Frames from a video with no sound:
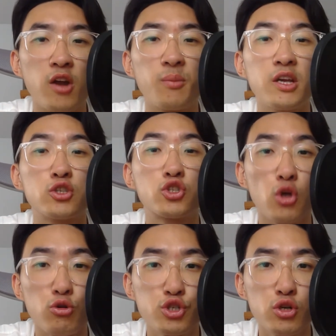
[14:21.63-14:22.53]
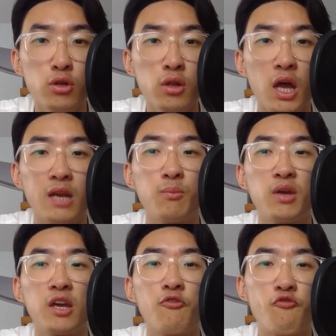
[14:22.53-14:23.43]
being social and
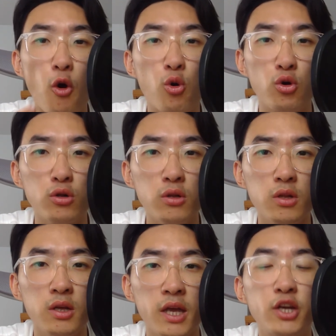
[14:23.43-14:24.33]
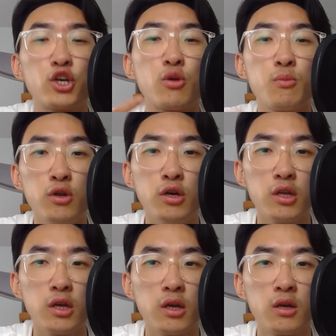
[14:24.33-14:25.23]
being vocal in a
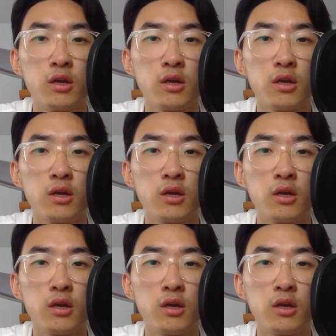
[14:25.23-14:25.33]
community.